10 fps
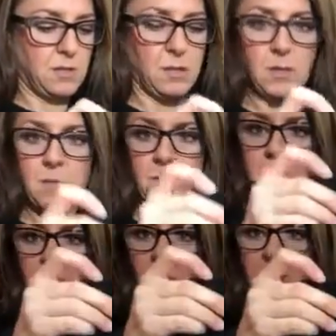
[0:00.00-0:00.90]

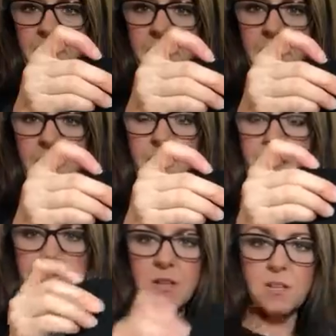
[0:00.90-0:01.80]
I haven't had
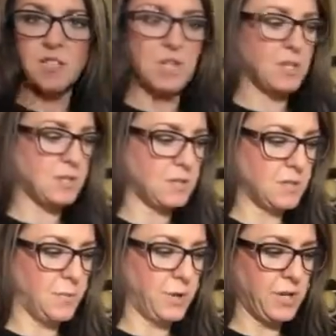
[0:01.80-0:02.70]
an SLG,
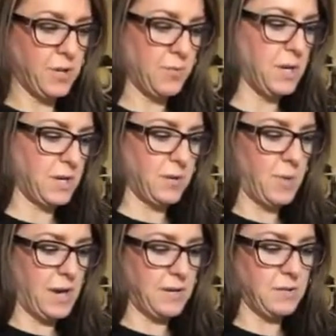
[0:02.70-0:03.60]
a brand new one, in a
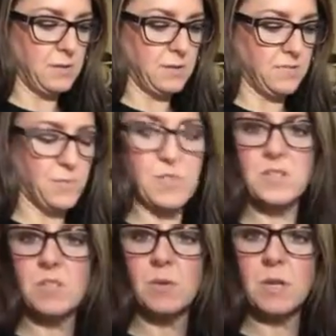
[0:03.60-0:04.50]
while from the
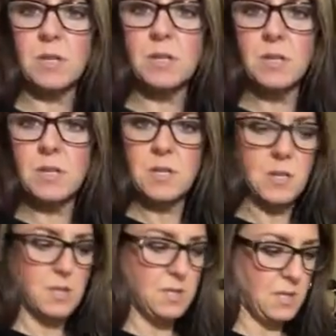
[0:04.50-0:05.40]
store.
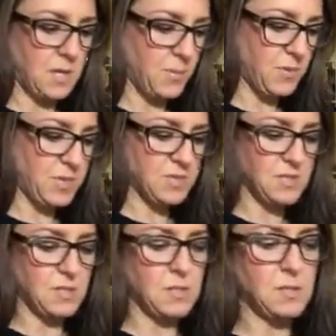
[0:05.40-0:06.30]
They come with
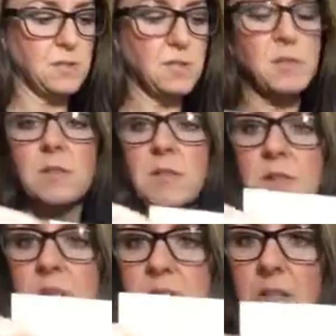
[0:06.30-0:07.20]
these little,
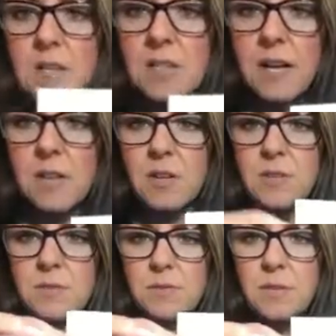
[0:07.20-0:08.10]
tiny
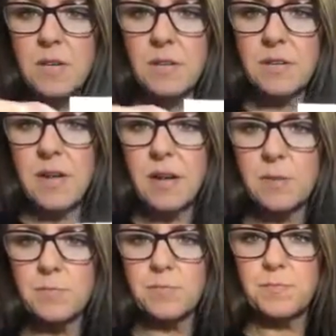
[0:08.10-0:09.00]
little
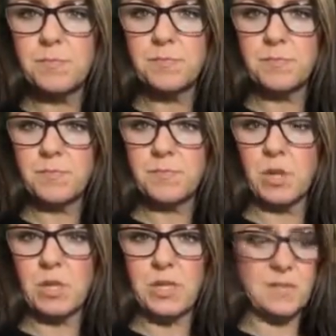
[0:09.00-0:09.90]
care
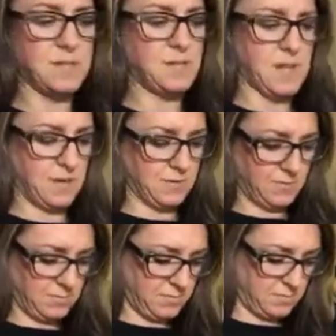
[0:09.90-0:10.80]
booklets now.
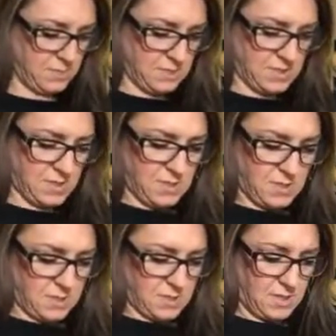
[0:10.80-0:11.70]

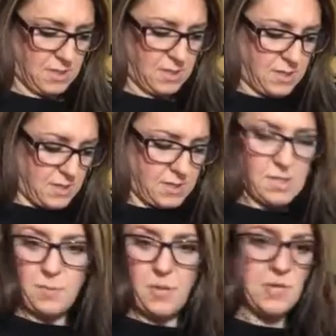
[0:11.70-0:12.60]
And
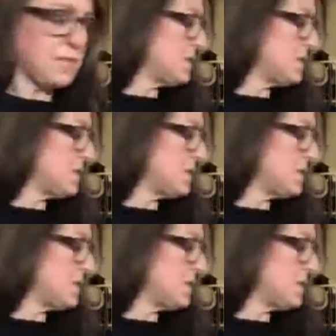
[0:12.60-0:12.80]
I'll put